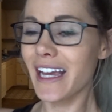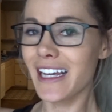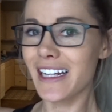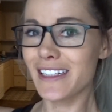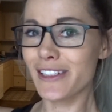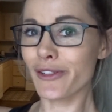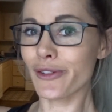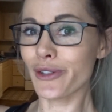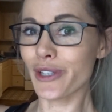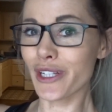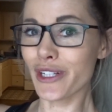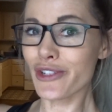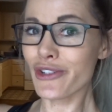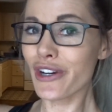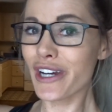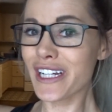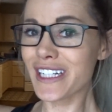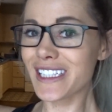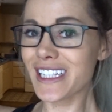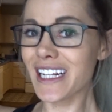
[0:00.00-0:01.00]
had his little like
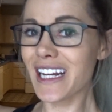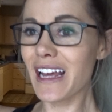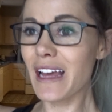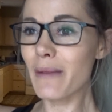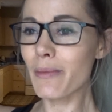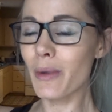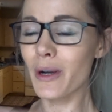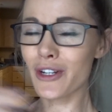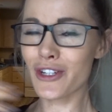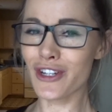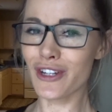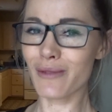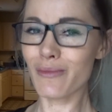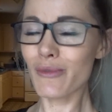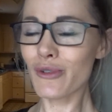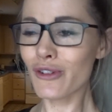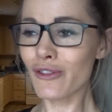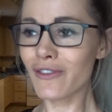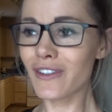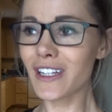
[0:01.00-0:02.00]
tray set up, watching a
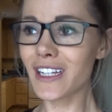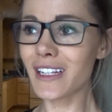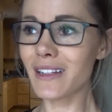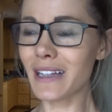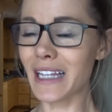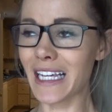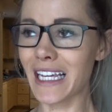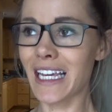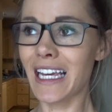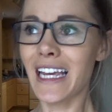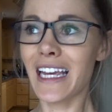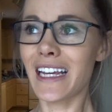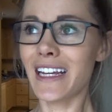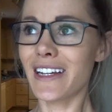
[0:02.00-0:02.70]
movie, like,